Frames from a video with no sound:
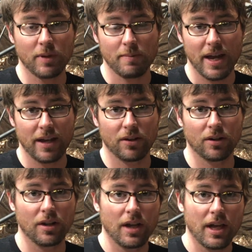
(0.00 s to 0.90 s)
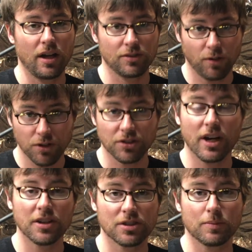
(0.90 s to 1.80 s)
manner, As far as
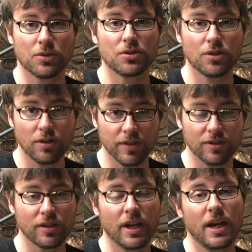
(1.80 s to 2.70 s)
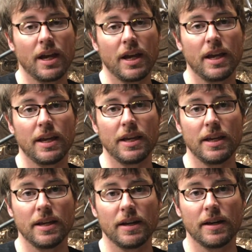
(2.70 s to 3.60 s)
customer service,
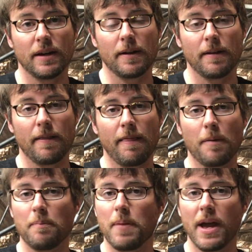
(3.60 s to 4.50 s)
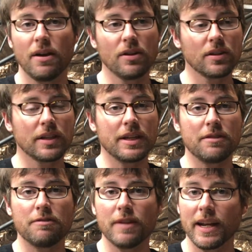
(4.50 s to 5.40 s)
he apparently
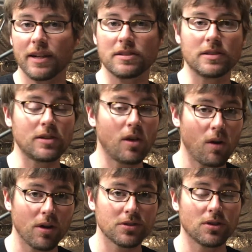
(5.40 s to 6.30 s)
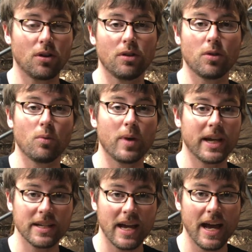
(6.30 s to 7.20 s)
FedEx lost all the wing
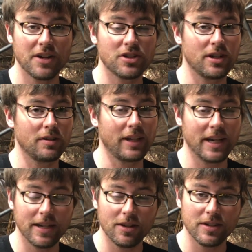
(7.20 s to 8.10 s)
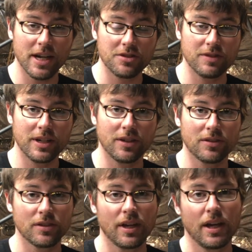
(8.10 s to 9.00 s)
attach and landing gear attach
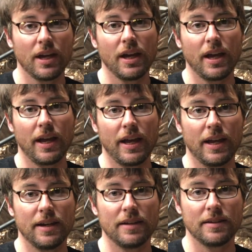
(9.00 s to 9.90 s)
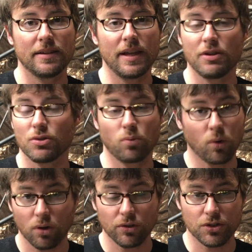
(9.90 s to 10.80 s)
fittings, and they just
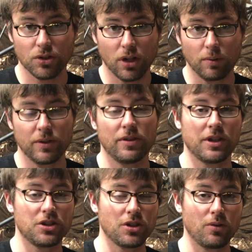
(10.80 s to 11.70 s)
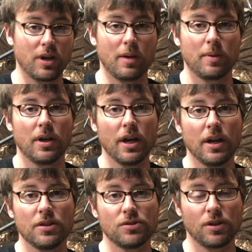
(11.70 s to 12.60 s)
weren't on the truck when the thing showed up.
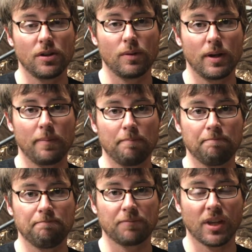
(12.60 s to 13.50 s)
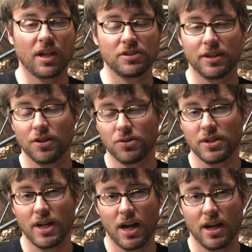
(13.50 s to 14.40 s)
So I sent a note to
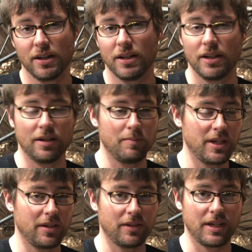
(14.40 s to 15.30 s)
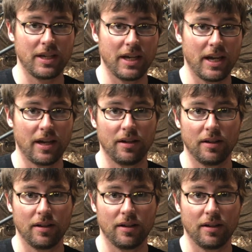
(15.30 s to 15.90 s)
Don, and immediately he had